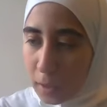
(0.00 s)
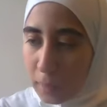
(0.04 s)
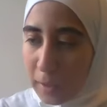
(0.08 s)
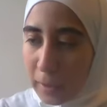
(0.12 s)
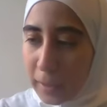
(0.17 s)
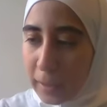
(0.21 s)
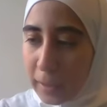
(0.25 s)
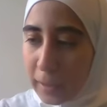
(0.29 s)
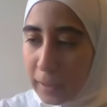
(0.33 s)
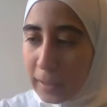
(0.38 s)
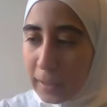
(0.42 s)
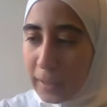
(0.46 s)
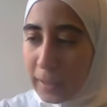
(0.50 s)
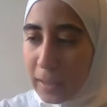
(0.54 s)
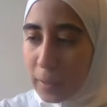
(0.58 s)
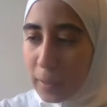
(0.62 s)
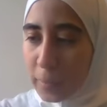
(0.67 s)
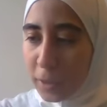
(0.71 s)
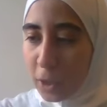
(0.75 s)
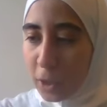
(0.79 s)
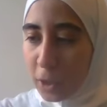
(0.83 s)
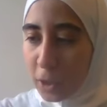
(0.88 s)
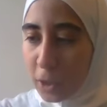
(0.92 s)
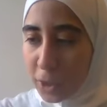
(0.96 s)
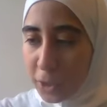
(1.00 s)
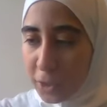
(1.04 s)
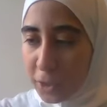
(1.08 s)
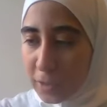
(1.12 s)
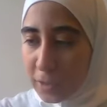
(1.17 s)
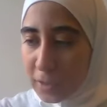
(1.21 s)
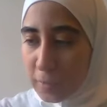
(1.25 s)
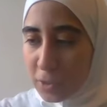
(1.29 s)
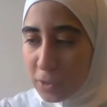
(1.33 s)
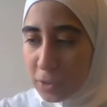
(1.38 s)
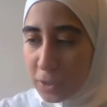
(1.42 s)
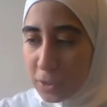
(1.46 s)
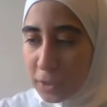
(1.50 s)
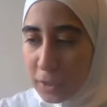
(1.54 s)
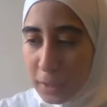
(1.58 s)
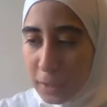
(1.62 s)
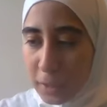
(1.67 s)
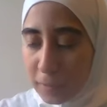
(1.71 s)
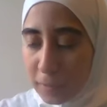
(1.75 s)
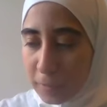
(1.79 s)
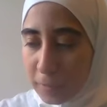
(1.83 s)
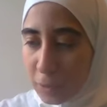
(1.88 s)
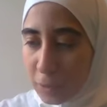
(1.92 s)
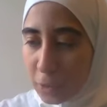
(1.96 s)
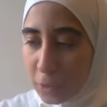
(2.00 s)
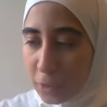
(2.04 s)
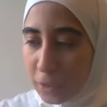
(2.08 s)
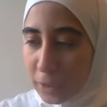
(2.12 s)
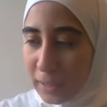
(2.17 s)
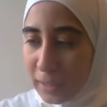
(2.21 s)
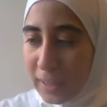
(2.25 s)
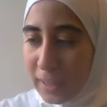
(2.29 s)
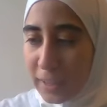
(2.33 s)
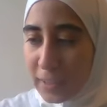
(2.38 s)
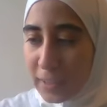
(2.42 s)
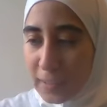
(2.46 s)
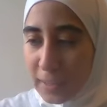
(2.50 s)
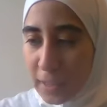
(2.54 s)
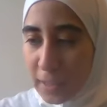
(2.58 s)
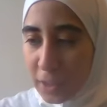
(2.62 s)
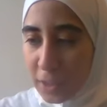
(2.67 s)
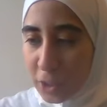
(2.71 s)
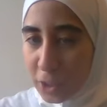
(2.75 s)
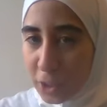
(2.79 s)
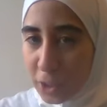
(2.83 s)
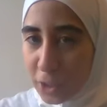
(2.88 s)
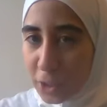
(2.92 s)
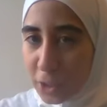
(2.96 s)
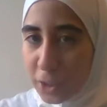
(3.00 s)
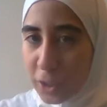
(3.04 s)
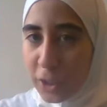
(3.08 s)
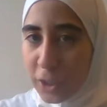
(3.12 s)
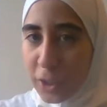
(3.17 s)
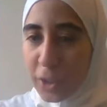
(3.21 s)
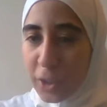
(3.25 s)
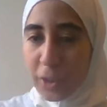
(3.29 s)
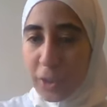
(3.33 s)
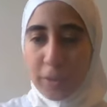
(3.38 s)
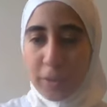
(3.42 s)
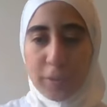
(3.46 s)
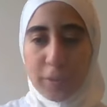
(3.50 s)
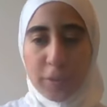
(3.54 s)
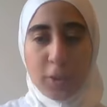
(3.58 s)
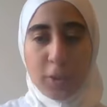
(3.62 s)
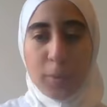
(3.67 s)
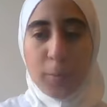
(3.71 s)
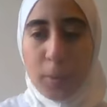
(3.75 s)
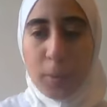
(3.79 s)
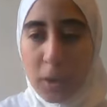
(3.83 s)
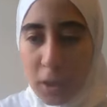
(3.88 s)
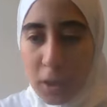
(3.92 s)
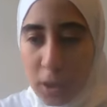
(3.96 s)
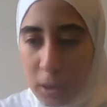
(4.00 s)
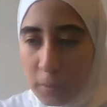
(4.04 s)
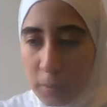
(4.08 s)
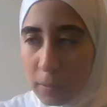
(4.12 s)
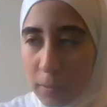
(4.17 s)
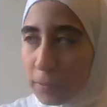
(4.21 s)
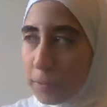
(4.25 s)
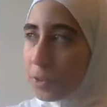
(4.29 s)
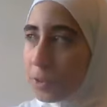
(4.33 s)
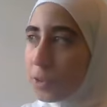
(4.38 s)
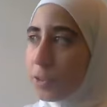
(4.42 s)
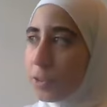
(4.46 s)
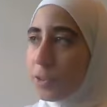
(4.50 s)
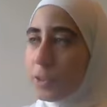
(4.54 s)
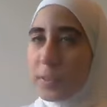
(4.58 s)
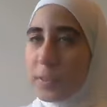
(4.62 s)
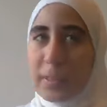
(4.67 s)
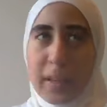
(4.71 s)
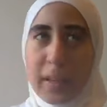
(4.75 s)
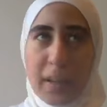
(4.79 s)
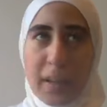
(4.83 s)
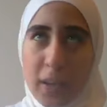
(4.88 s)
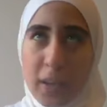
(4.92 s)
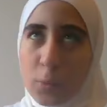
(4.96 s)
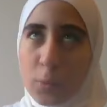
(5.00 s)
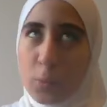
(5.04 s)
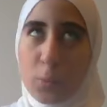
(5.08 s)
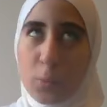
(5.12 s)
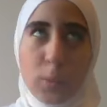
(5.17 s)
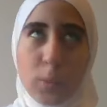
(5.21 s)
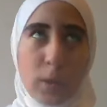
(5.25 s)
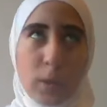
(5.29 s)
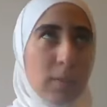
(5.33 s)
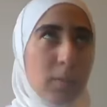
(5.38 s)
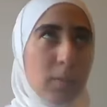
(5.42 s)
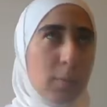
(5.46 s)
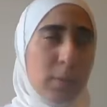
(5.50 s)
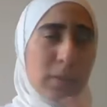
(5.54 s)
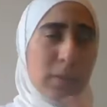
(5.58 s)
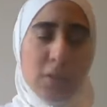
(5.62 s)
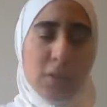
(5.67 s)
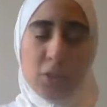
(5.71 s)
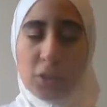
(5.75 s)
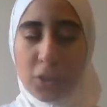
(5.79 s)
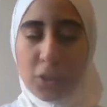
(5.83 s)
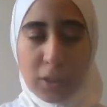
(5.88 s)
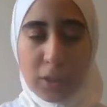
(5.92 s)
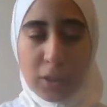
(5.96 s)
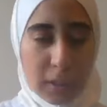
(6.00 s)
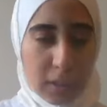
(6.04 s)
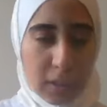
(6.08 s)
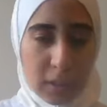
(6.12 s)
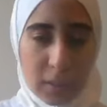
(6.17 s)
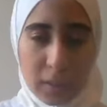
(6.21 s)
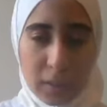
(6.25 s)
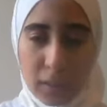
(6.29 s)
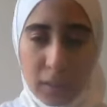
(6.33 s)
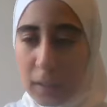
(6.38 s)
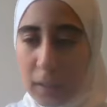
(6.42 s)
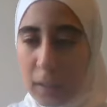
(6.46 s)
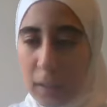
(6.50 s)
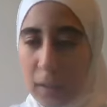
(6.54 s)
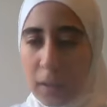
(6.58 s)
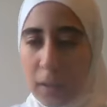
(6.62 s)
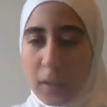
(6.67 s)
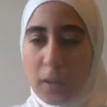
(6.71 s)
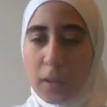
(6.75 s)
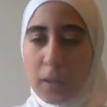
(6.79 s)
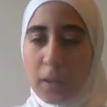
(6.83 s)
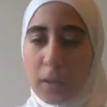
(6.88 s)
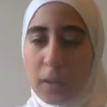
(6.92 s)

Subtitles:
And it can be hard, especially if you're a caretaker, if you're a mom, if you're a dad, whatever position you're in.